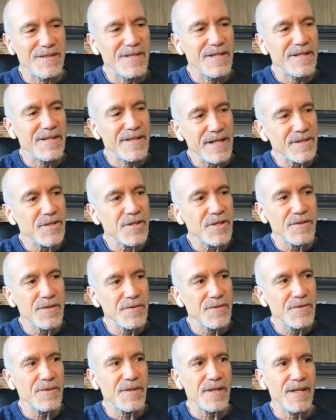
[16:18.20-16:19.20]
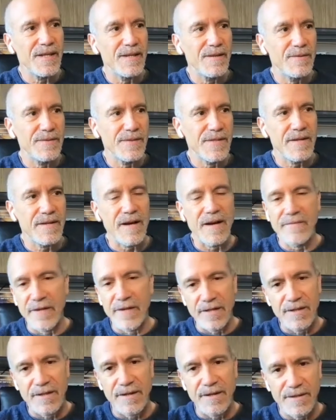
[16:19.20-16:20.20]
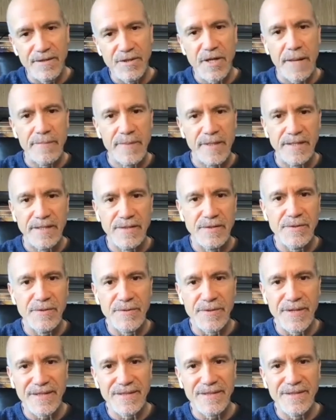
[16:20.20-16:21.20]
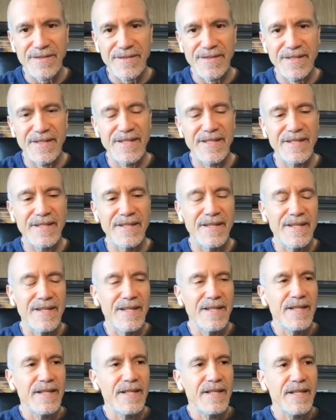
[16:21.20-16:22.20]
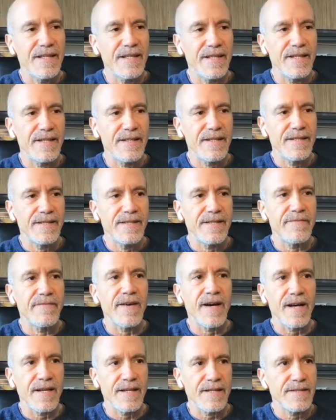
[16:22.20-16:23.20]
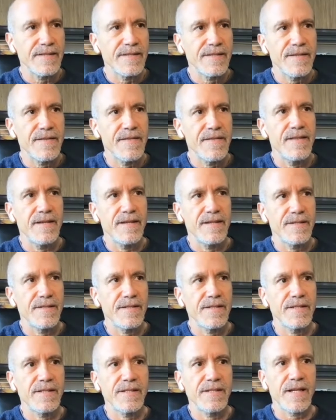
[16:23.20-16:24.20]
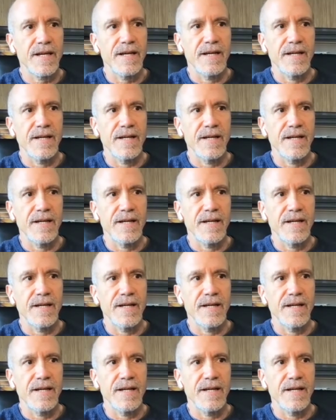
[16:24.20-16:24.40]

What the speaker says: Tadashi Suzuki was an avant-garde Japanese director, and he devised this